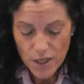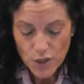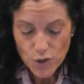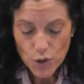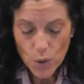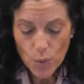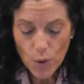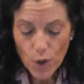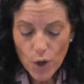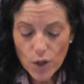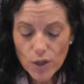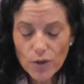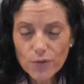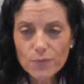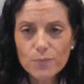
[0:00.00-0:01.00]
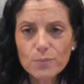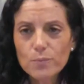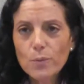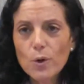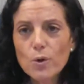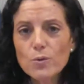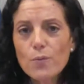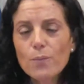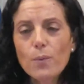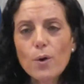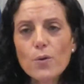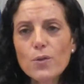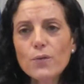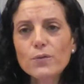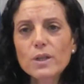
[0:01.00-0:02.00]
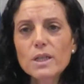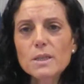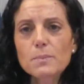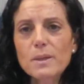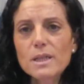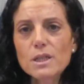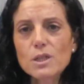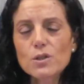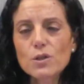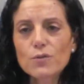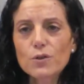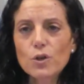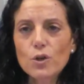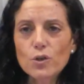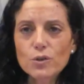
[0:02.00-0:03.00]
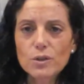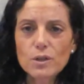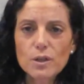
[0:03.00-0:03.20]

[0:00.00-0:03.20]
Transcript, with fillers: So all of both both of these pieces of law,